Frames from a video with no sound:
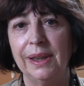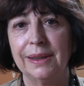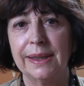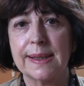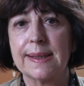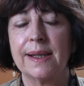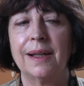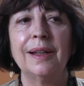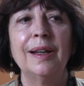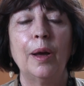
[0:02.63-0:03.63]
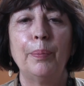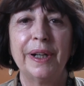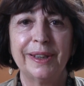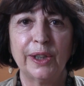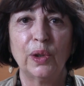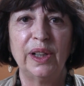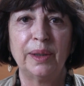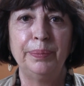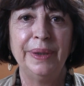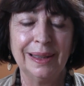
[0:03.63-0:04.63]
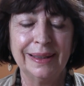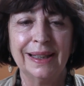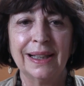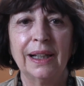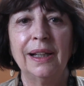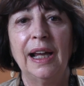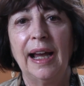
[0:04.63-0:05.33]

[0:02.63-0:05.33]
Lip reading: in this particular building.